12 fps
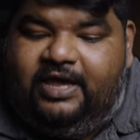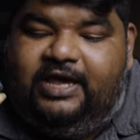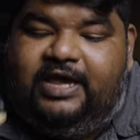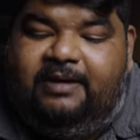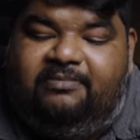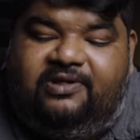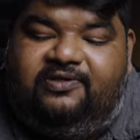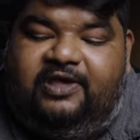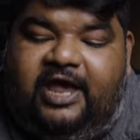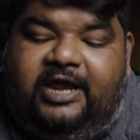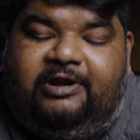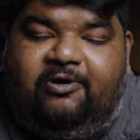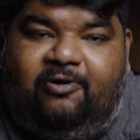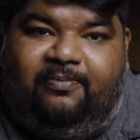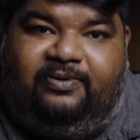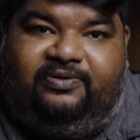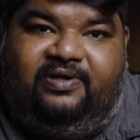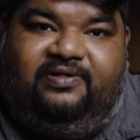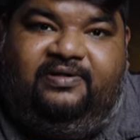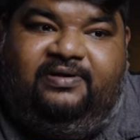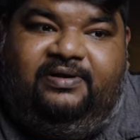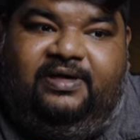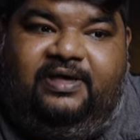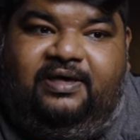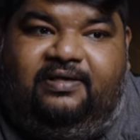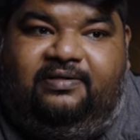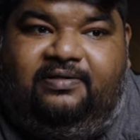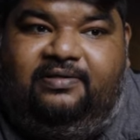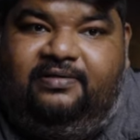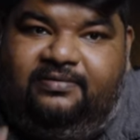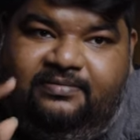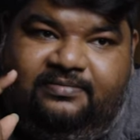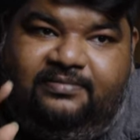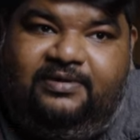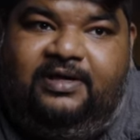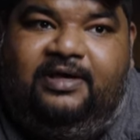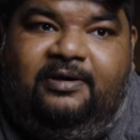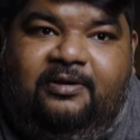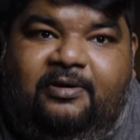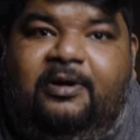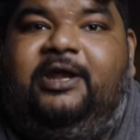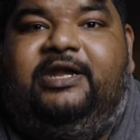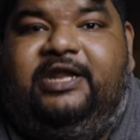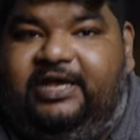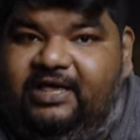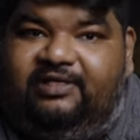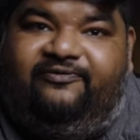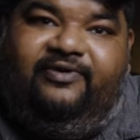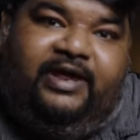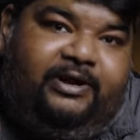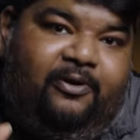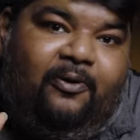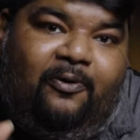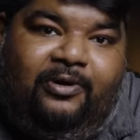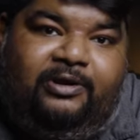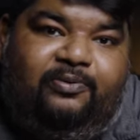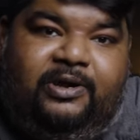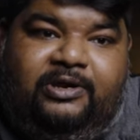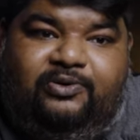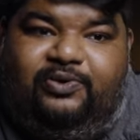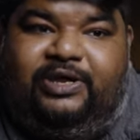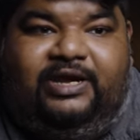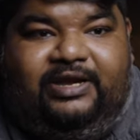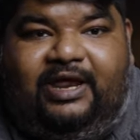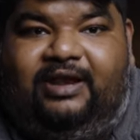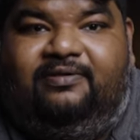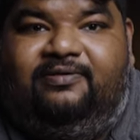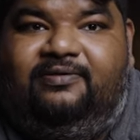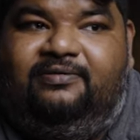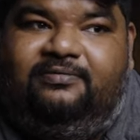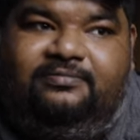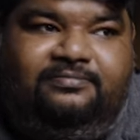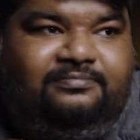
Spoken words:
AMD's 8-core processor is taking the fight all the way to Intel's